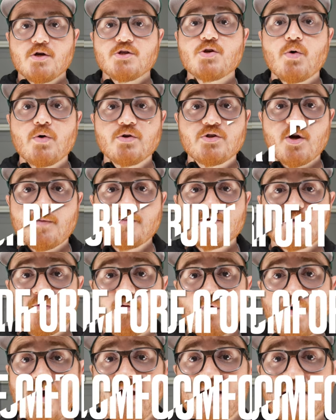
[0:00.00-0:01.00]
So in terms
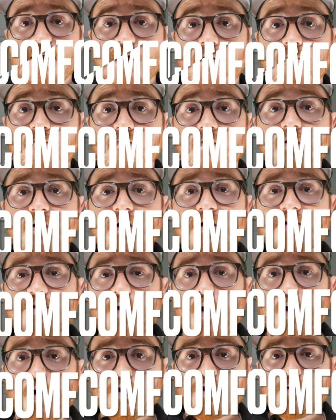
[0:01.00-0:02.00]
of ride comfort, it's
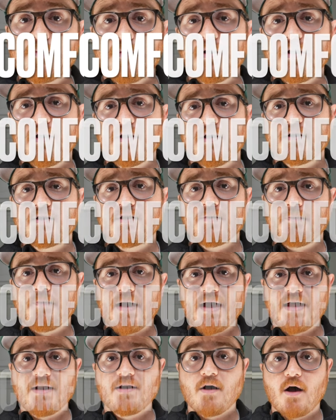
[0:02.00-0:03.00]
ultimately gonna
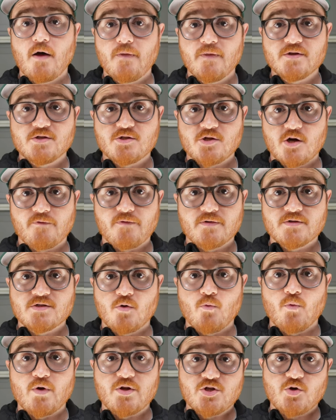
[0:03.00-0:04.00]
depend on the surface
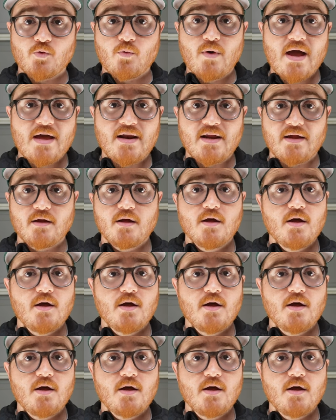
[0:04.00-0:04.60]
on which you're riding.